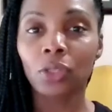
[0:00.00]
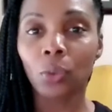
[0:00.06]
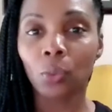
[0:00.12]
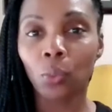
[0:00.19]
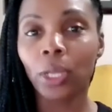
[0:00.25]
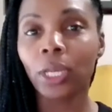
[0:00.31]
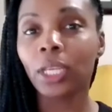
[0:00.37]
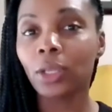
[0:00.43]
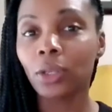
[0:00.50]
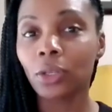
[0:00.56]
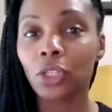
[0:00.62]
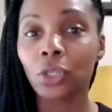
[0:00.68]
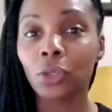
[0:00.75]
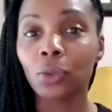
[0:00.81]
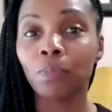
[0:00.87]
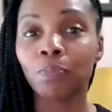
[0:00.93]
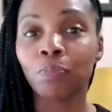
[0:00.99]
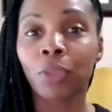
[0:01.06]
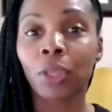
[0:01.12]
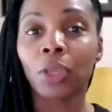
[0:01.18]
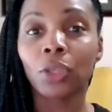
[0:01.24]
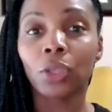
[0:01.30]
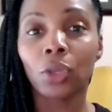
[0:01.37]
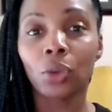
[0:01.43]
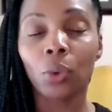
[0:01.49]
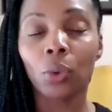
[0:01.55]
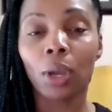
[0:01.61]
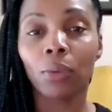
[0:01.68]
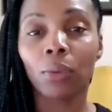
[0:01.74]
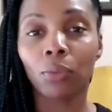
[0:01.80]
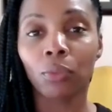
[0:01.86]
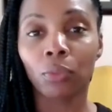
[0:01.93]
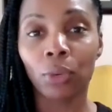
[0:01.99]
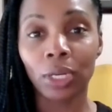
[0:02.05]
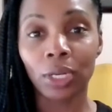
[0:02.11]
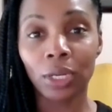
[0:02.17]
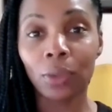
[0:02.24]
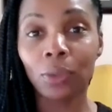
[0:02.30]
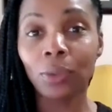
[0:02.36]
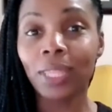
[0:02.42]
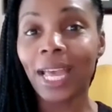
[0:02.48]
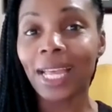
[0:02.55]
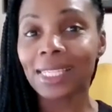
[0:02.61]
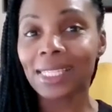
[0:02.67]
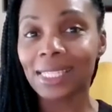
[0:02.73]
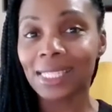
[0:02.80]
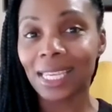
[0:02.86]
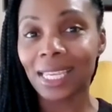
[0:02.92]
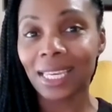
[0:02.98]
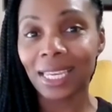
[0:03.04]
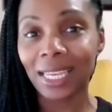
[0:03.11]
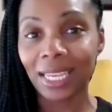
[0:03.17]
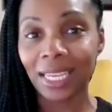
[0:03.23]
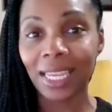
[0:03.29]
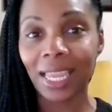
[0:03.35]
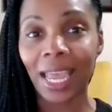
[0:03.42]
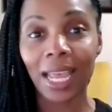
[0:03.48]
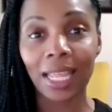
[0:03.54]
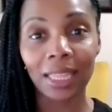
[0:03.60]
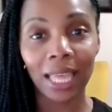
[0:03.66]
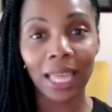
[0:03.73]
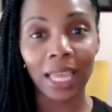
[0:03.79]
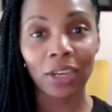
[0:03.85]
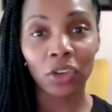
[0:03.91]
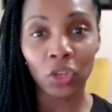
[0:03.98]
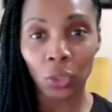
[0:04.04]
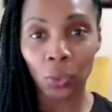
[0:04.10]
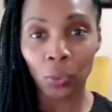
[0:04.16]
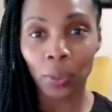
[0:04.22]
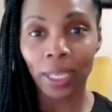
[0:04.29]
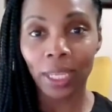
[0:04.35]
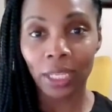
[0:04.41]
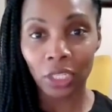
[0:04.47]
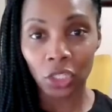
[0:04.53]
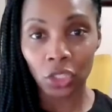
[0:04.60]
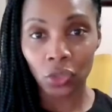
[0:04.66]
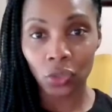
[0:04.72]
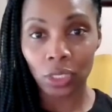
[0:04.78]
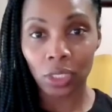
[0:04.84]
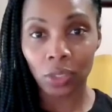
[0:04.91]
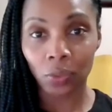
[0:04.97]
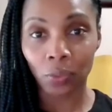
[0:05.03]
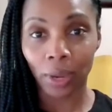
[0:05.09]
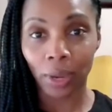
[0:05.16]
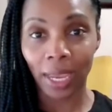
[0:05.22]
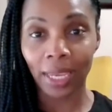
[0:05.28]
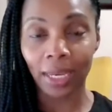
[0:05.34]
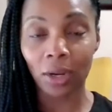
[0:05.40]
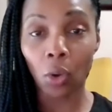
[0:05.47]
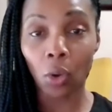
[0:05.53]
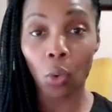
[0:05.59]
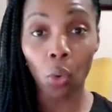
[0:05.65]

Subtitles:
So what do? You renew that CD at that new interest rate,